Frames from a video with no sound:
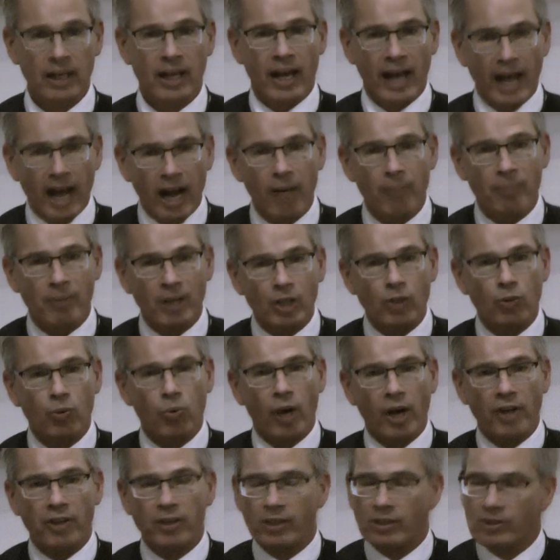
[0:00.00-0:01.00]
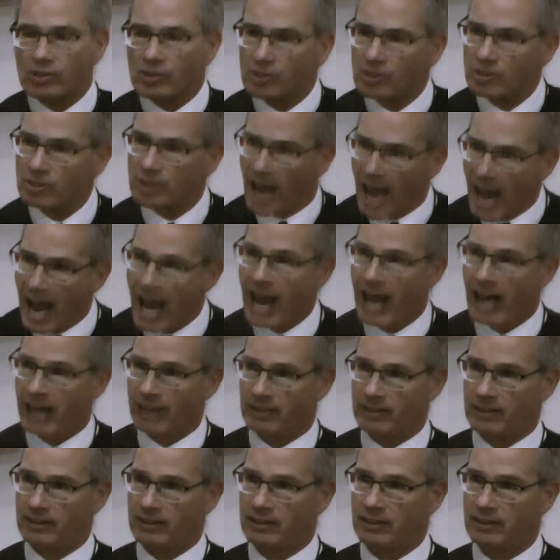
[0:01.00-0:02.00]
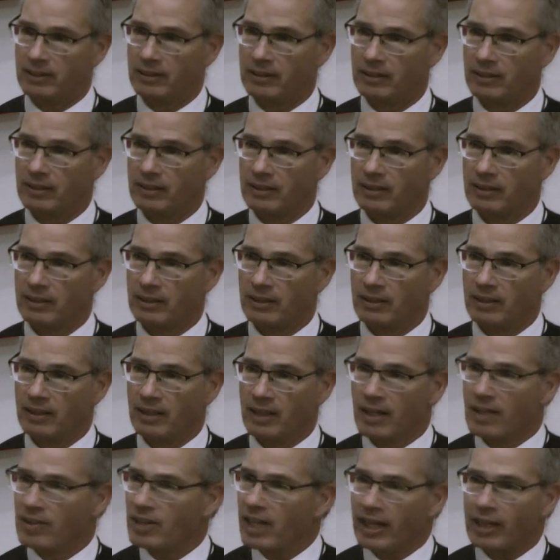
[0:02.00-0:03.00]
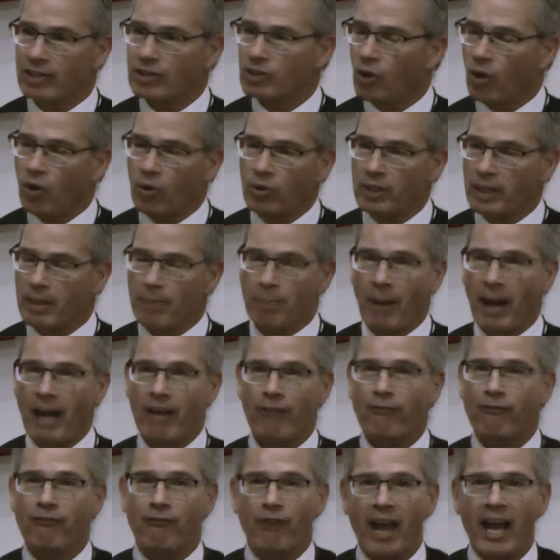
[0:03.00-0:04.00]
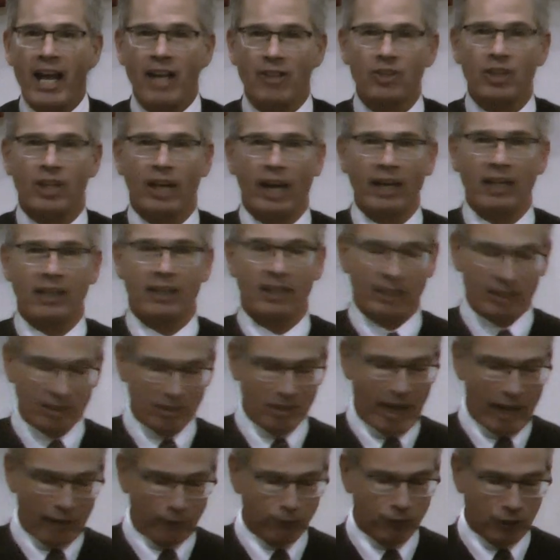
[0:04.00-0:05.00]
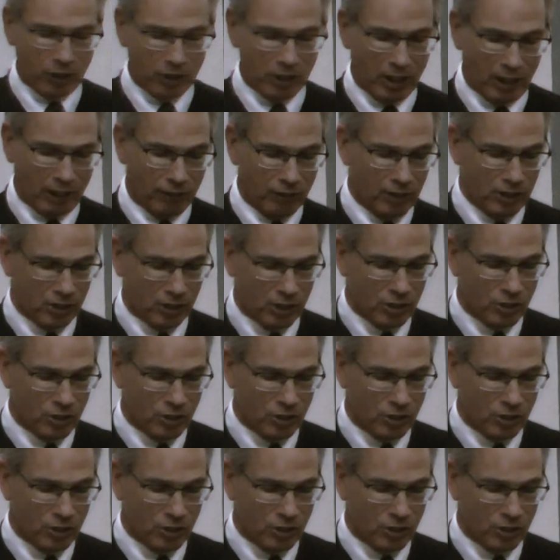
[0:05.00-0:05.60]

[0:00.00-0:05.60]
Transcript: Help me to understand that it's only by faith that I get that forgiveness.